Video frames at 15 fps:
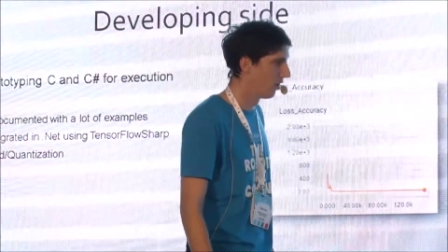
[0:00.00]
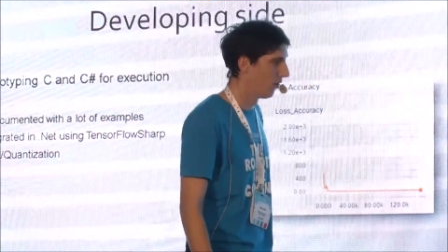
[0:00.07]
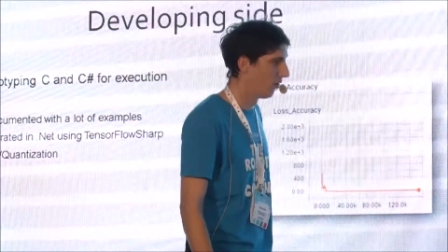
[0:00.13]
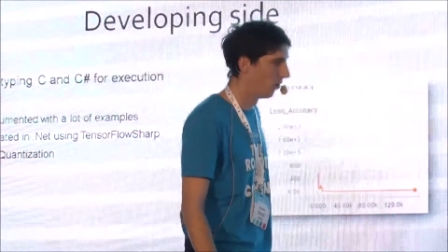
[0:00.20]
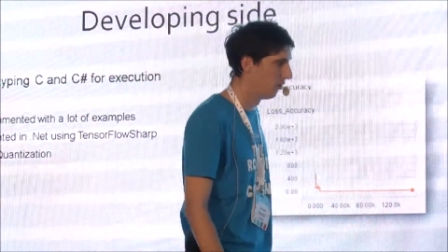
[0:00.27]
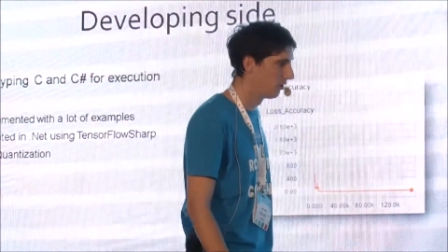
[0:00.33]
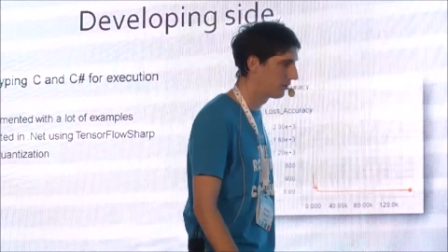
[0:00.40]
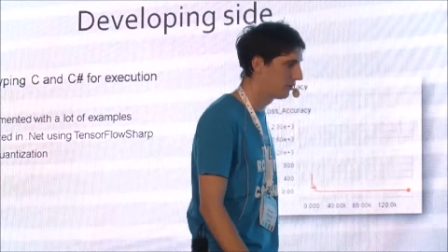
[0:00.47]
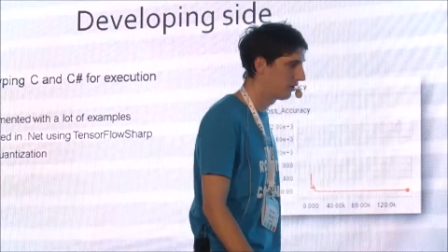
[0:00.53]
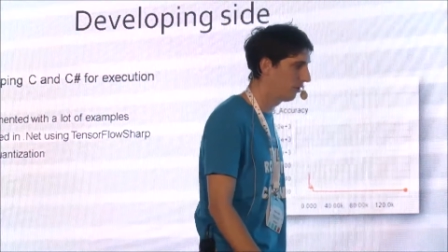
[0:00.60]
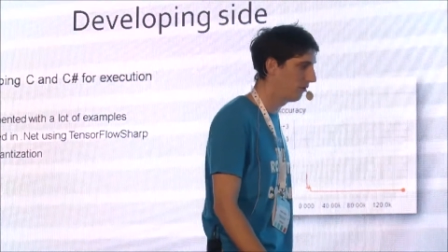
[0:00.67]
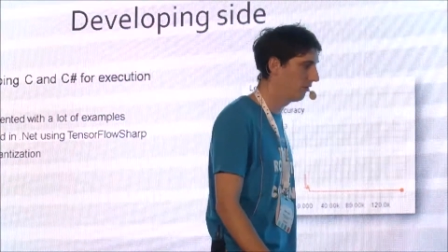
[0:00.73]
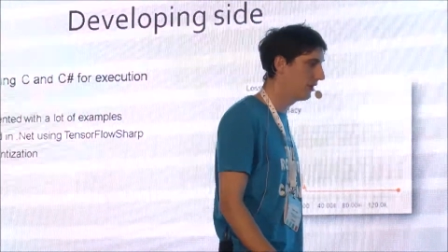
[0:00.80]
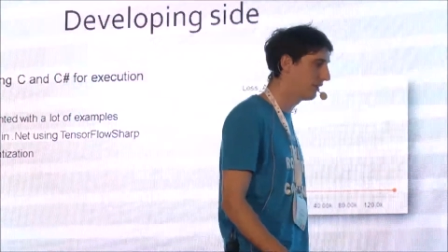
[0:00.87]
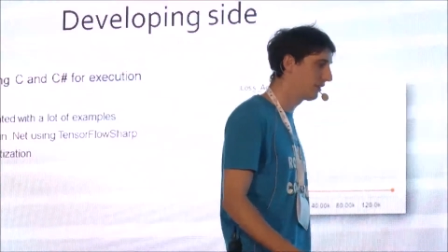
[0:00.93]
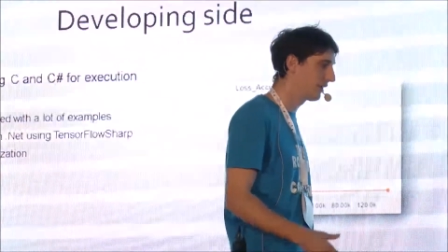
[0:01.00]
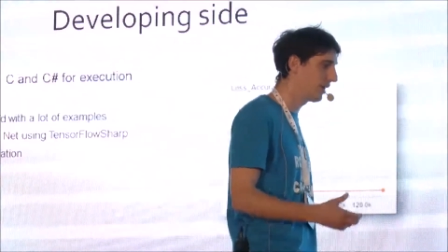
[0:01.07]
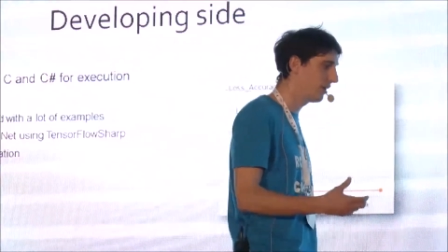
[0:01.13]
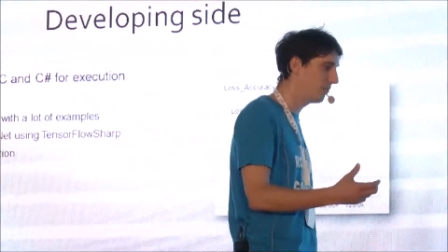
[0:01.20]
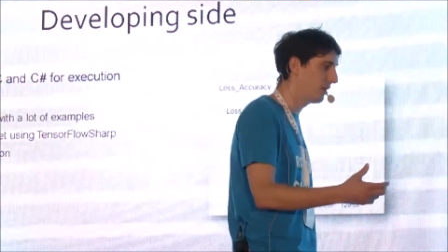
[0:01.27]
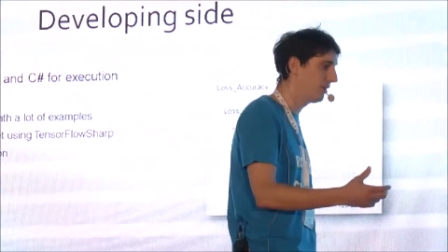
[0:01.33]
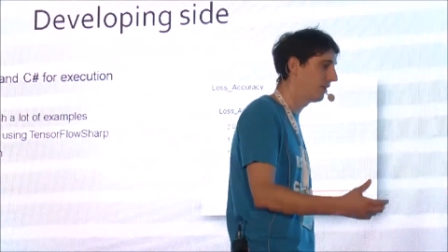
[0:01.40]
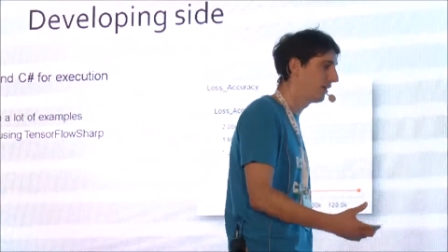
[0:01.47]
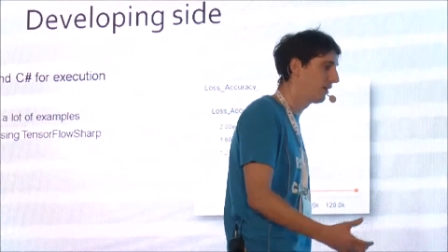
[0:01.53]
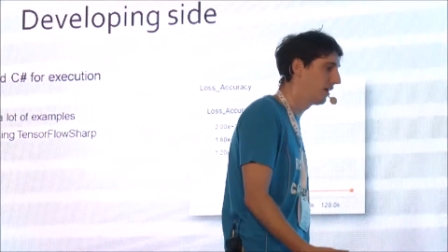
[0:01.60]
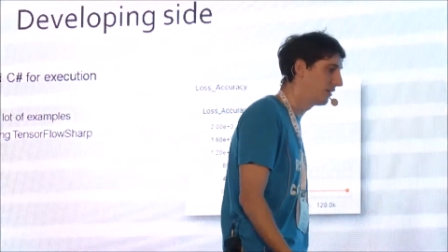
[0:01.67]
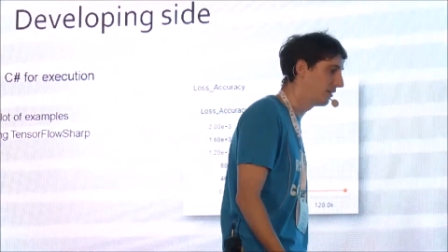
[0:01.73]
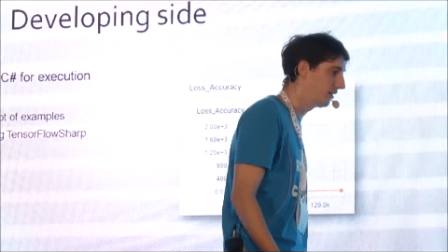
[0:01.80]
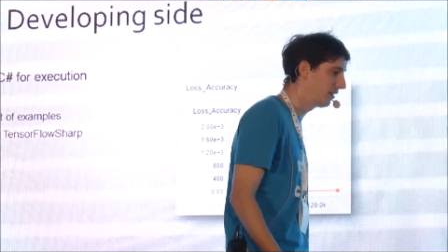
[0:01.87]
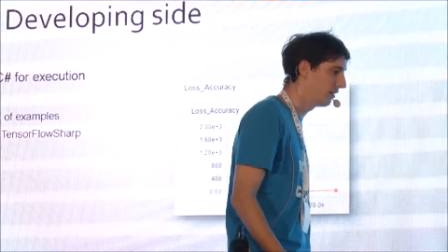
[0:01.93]
Also, it can be
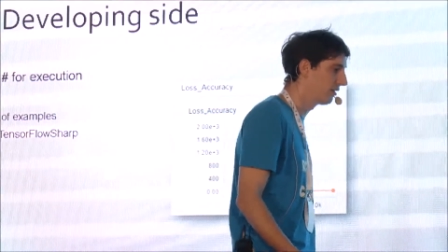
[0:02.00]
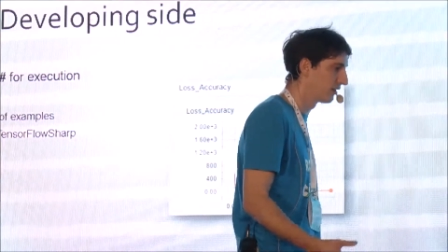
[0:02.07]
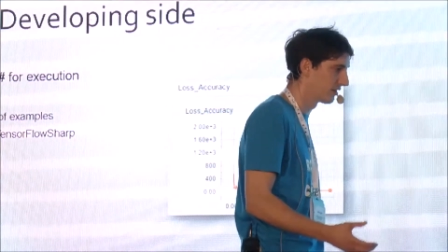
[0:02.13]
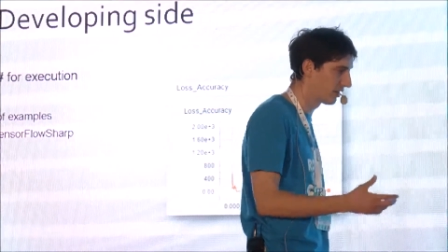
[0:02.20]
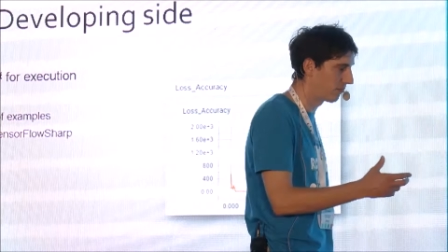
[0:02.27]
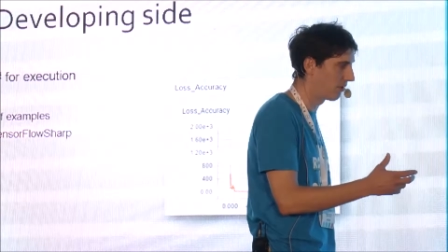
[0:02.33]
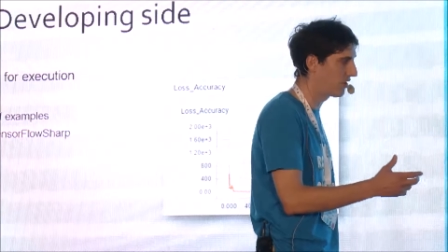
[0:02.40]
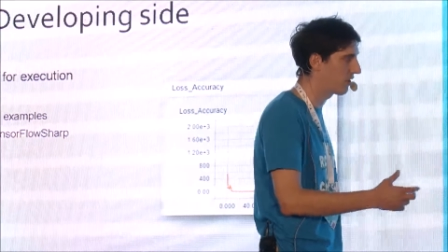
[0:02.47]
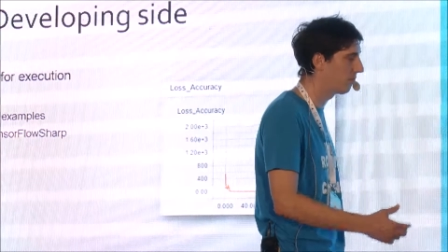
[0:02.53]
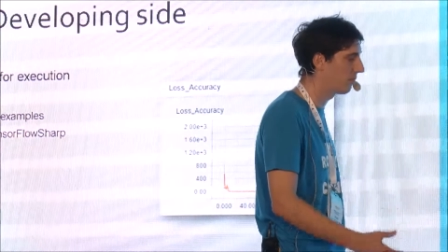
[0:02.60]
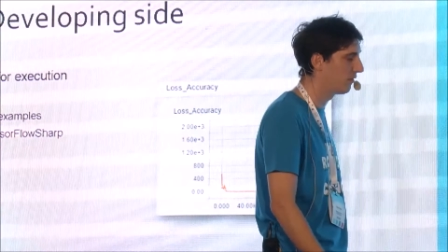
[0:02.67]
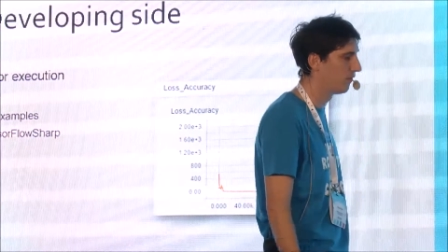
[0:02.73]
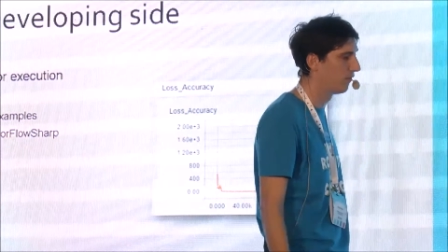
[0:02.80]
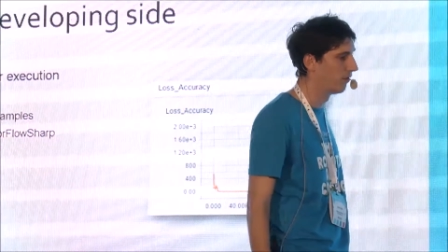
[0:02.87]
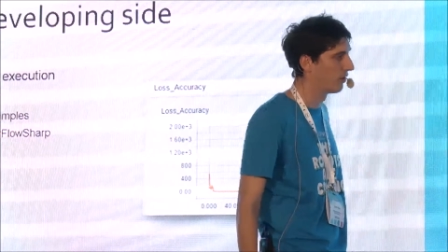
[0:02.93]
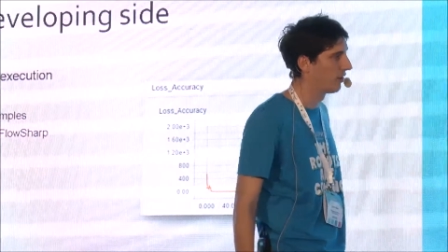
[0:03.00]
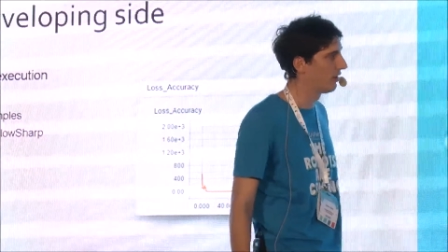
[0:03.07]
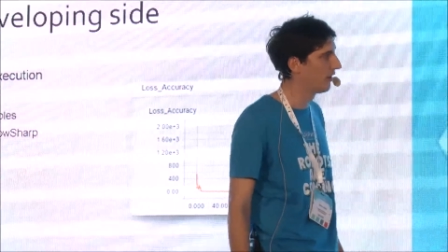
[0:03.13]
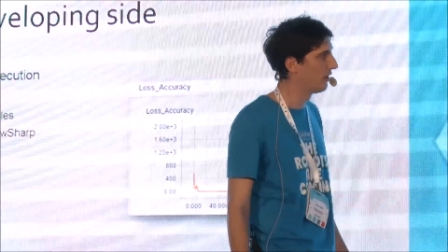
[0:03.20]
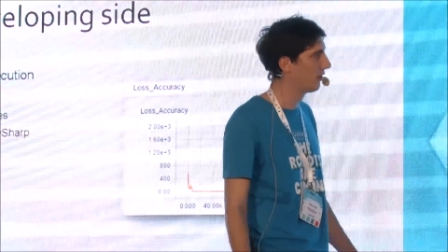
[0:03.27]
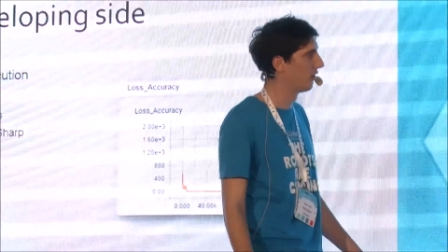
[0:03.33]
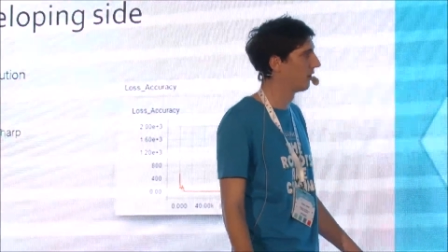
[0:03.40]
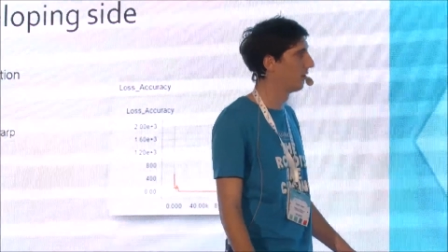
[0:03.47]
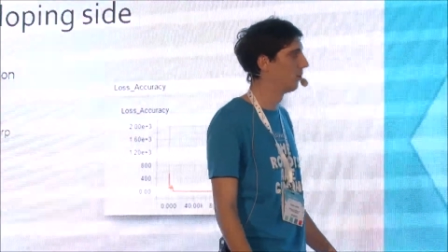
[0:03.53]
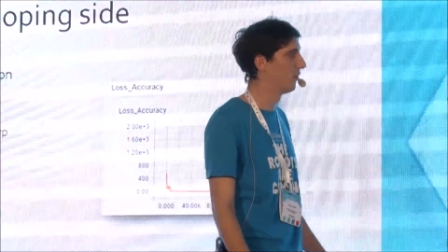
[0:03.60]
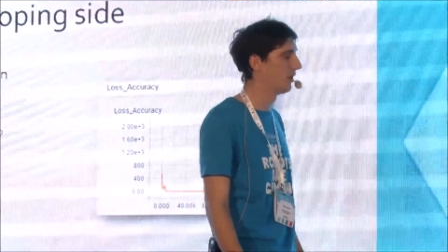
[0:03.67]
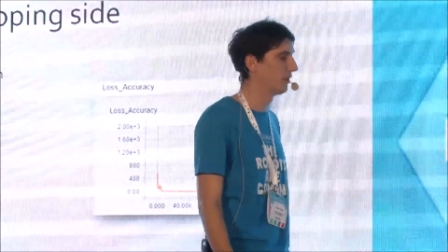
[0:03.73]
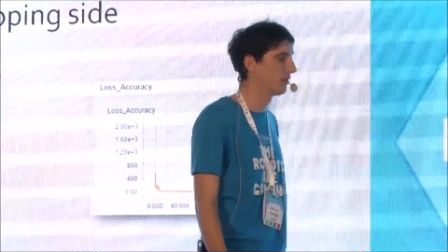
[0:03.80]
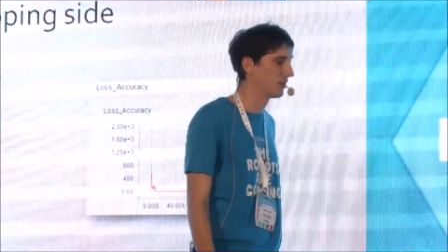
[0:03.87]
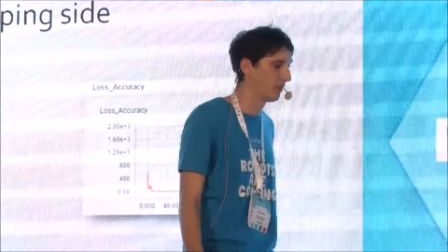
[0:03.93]
integrated, as I mentioned before, in your
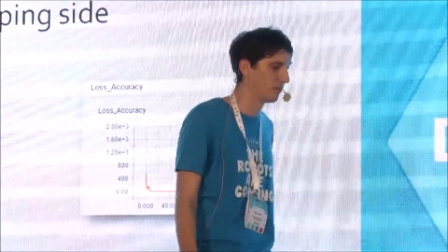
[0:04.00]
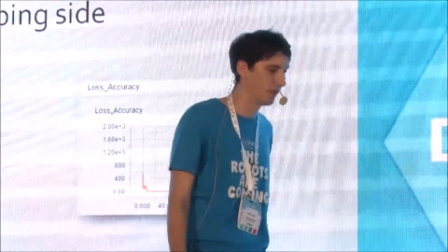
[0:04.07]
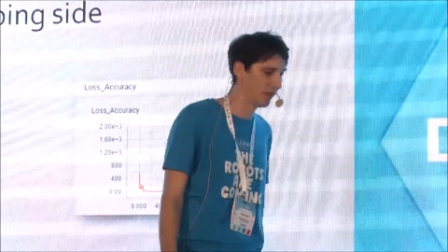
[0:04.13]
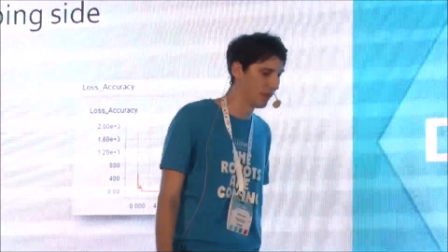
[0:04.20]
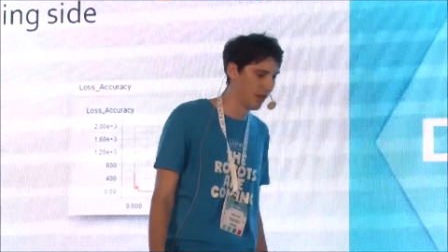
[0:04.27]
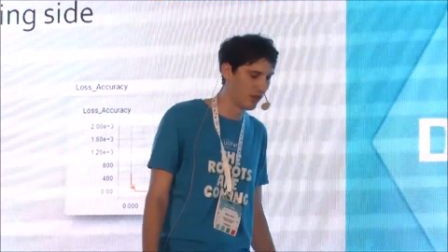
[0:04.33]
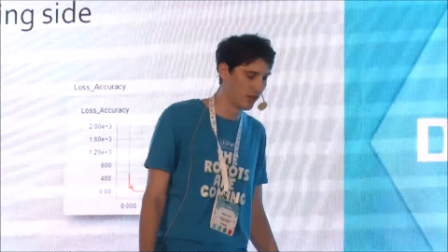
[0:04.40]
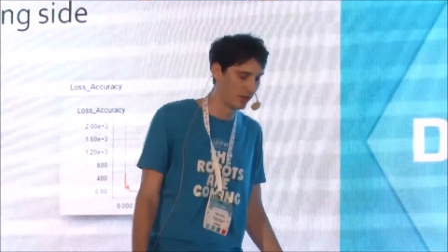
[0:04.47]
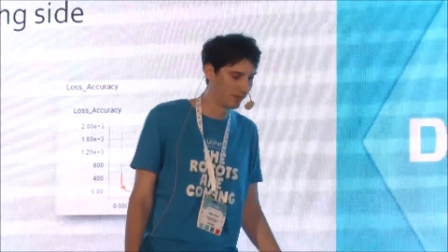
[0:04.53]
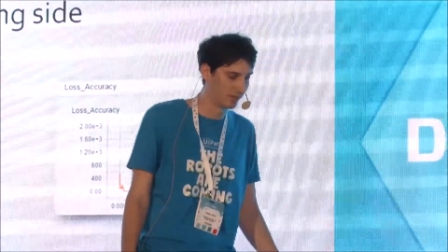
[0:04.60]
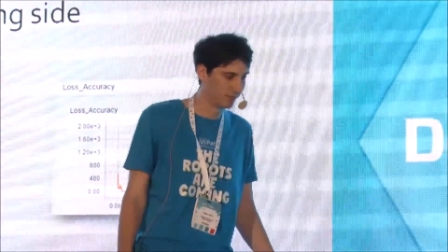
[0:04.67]
Windows application.